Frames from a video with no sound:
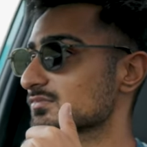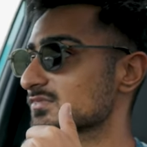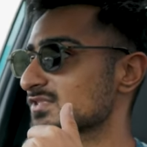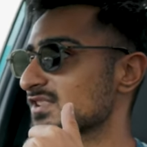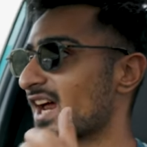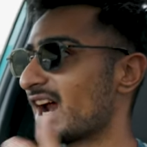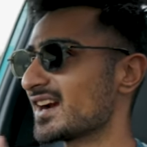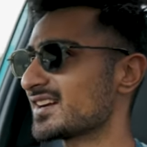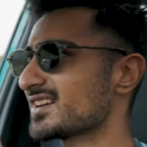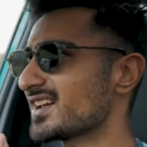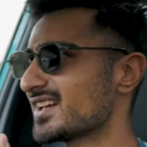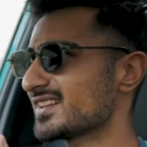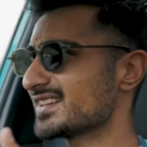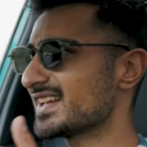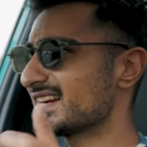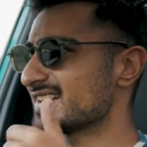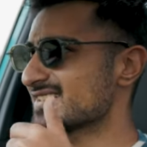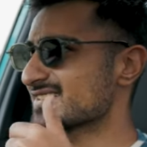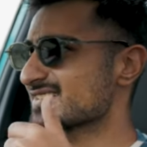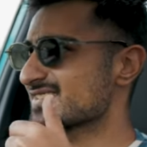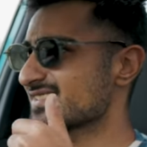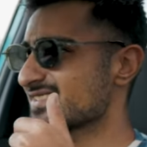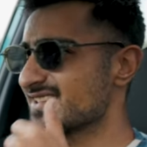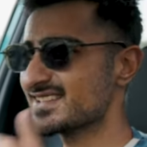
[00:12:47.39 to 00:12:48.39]
Tata
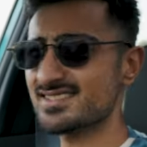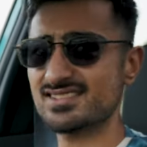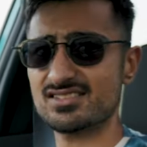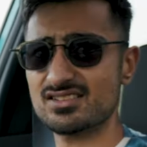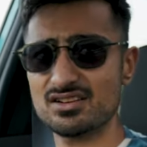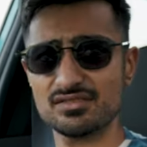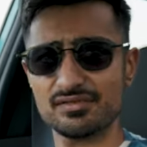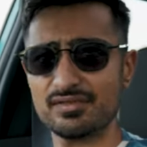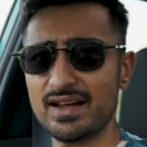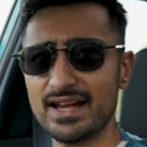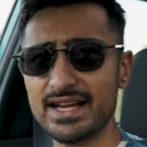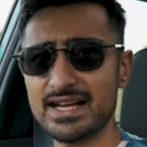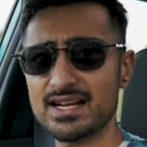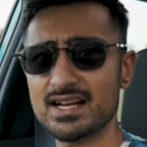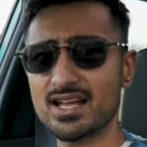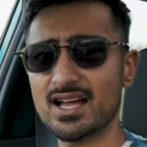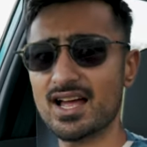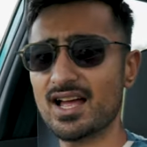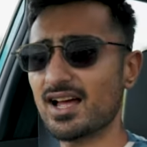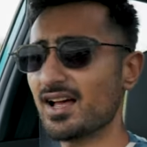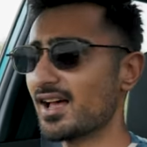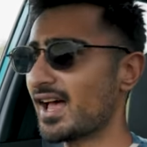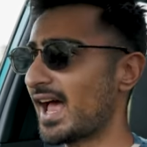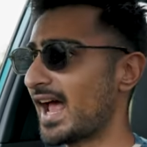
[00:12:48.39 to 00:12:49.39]
that's this refined,
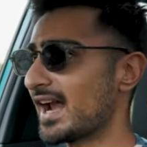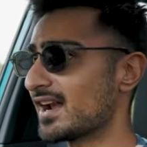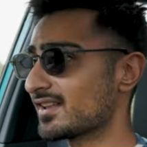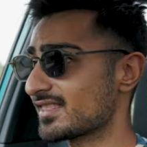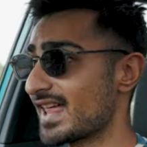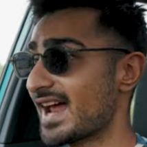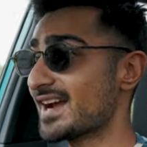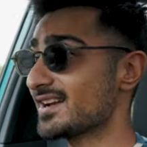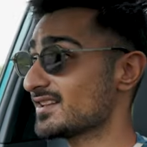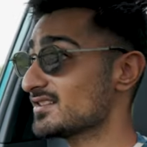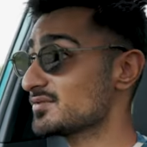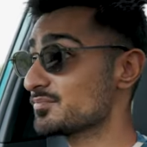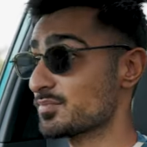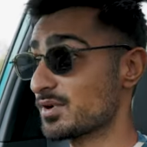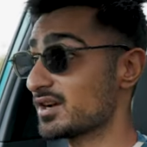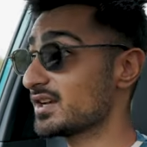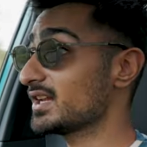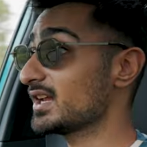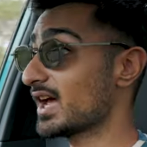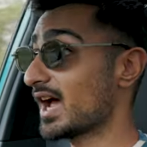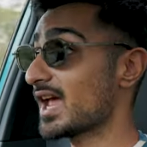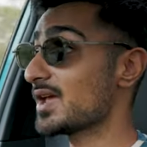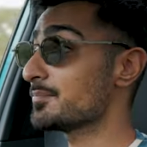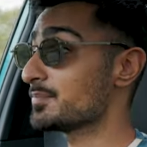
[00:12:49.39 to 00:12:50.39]
and that is
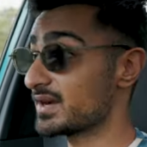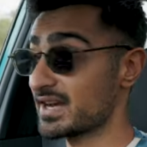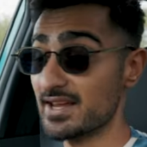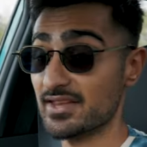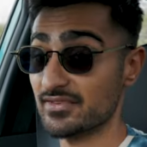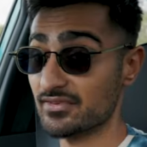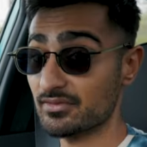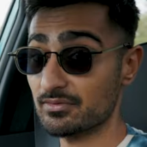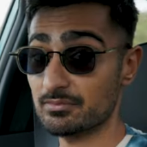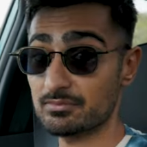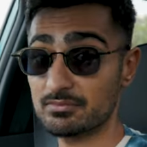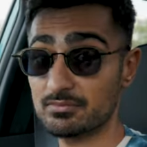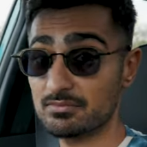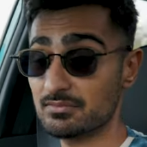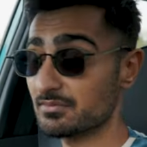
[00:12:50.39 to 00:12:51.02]
pretty high praise.